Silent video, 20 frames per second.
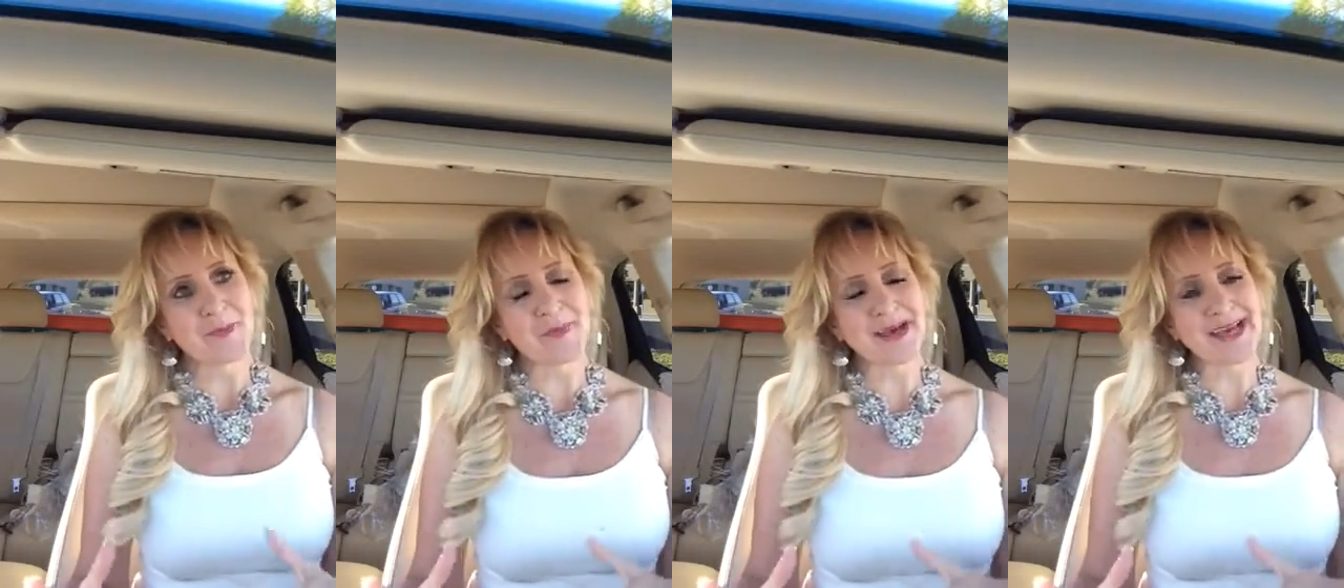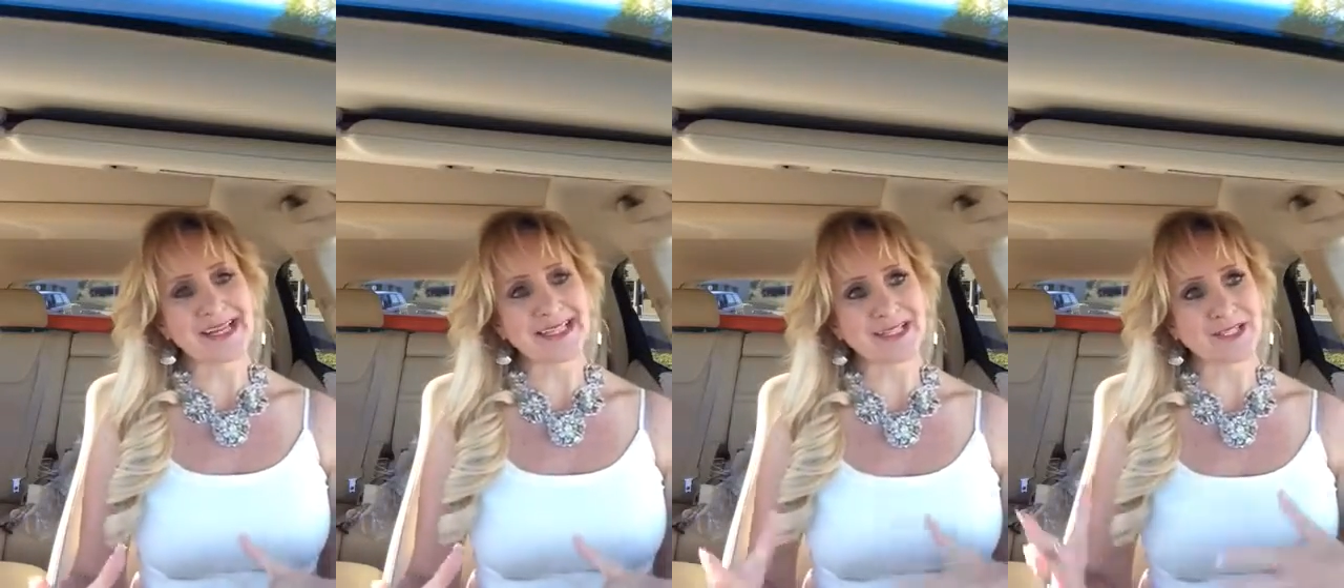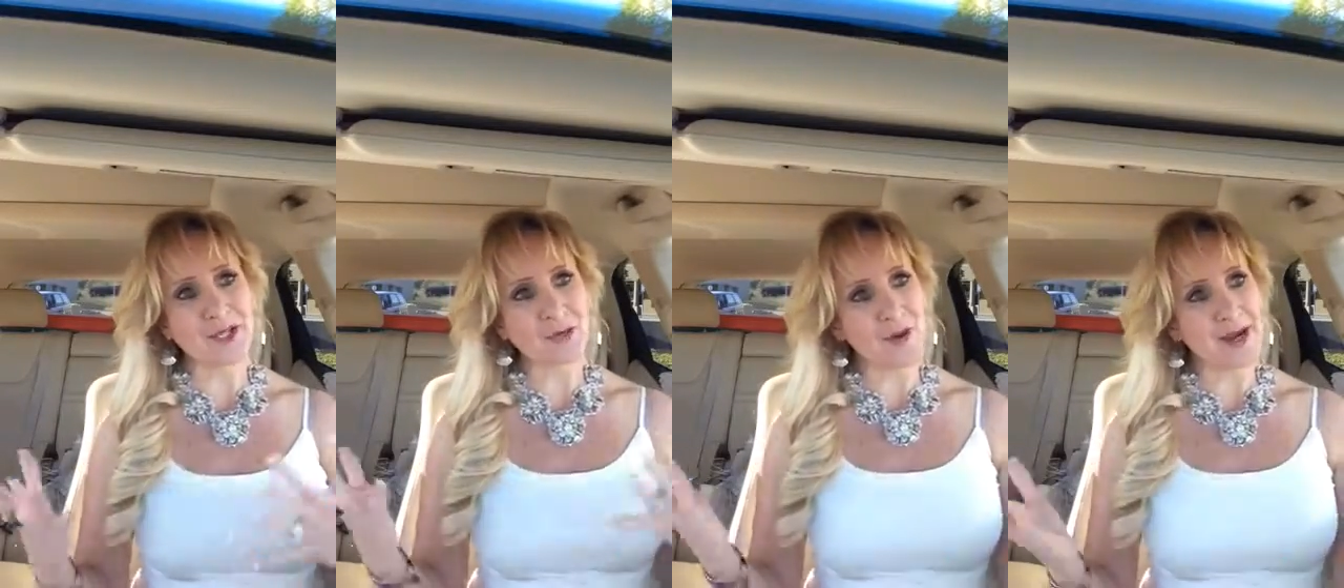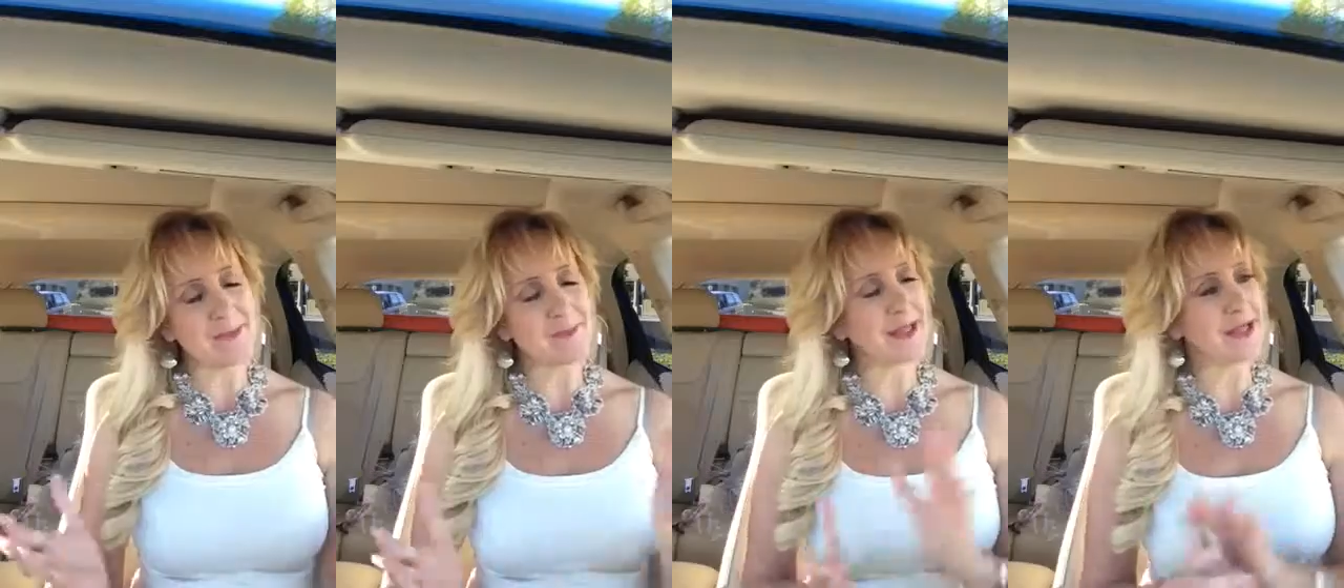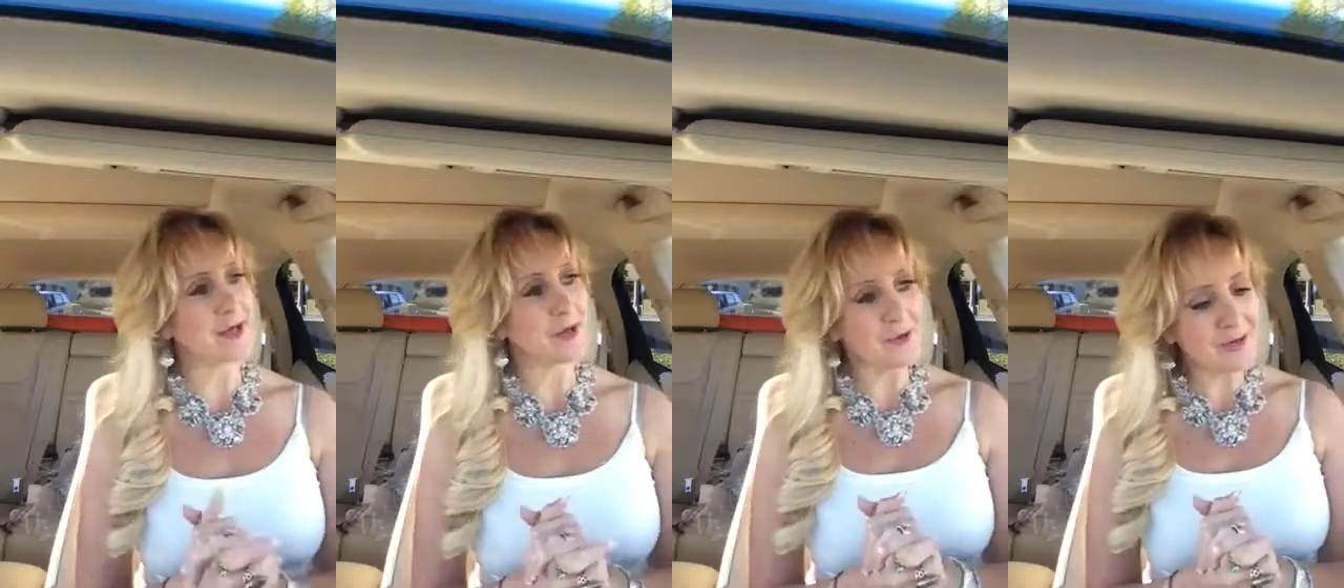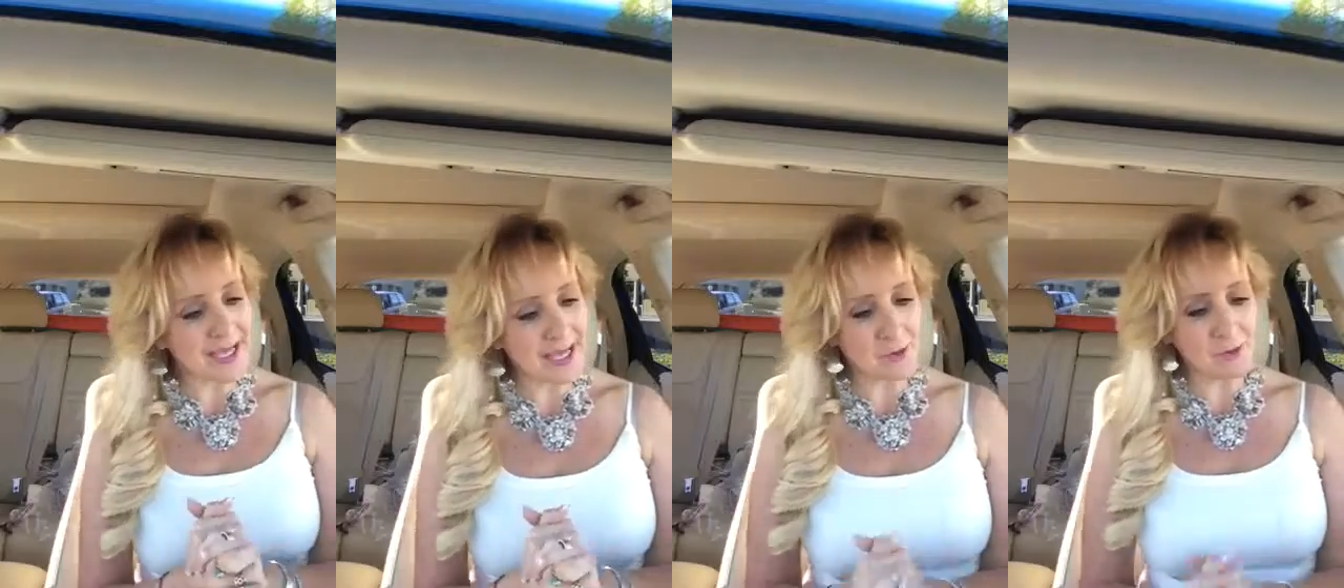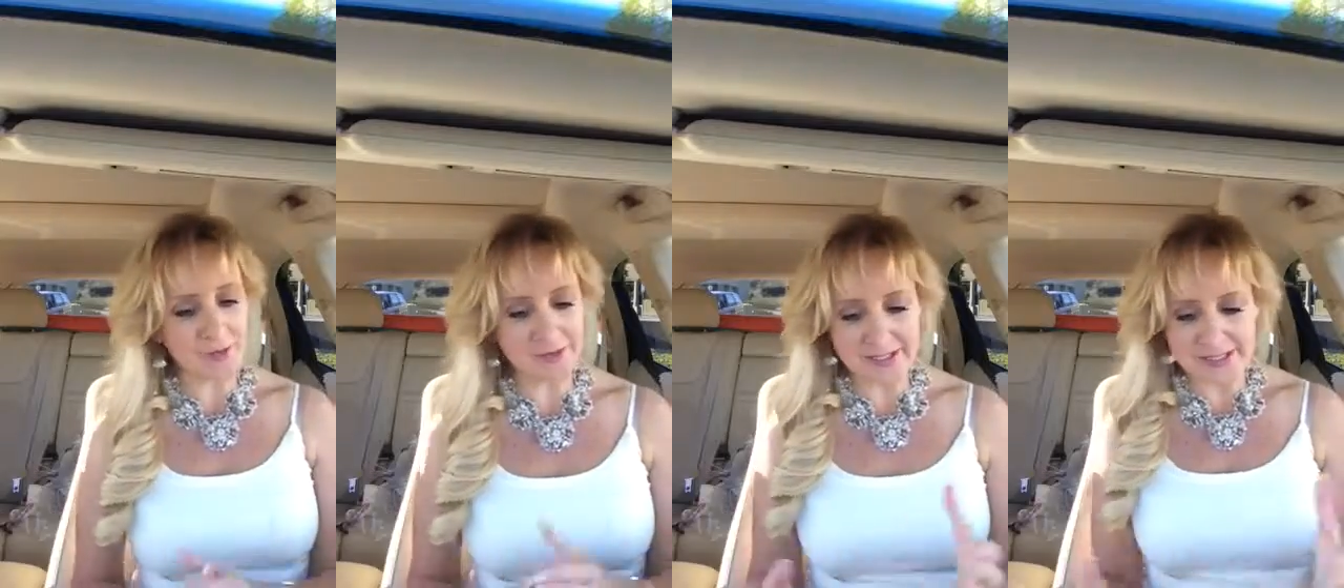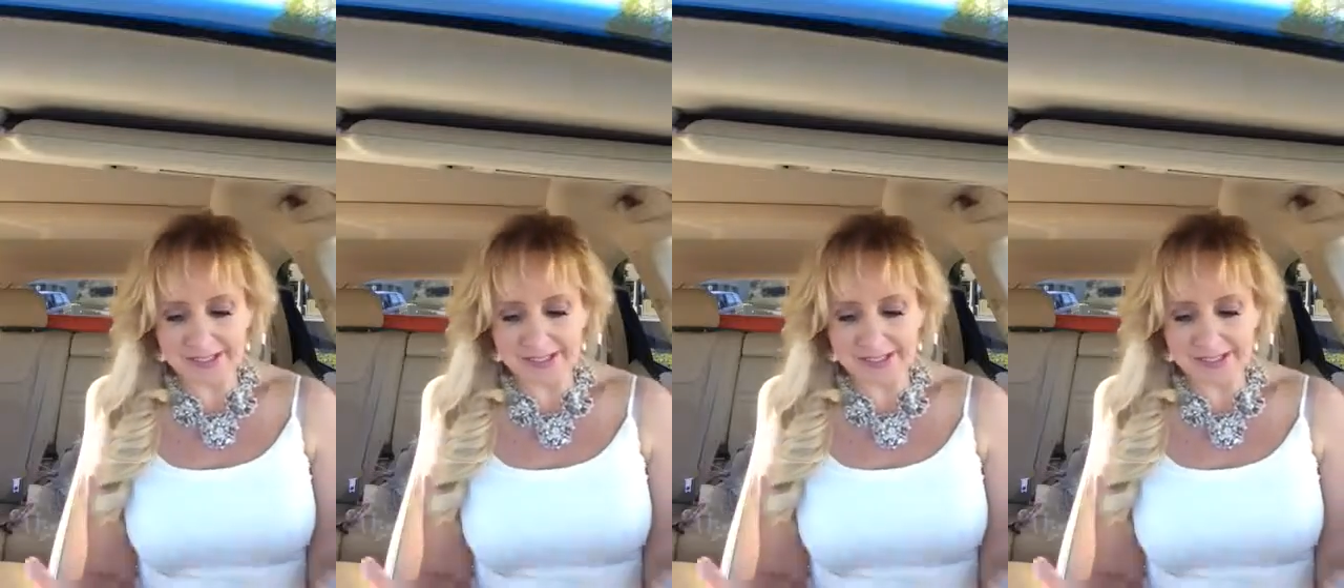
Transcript: But so I'm like, okay, well,